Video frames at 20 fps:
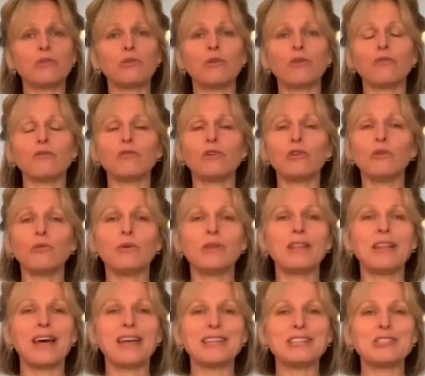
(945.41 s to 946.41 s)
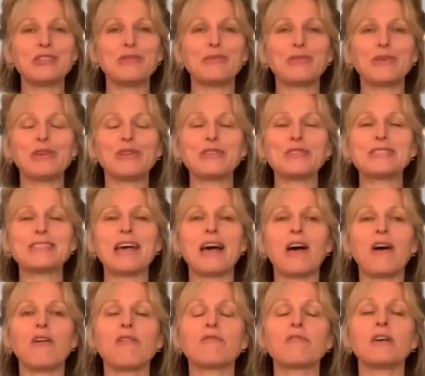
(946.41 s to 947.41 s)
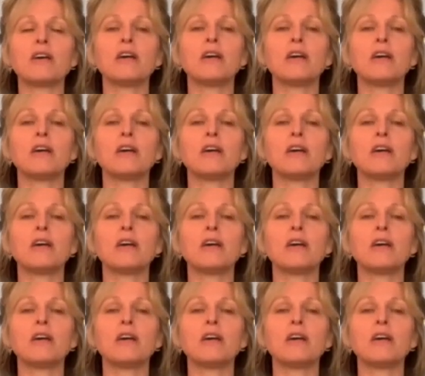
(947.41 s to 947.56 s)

or if you would like to for yourself.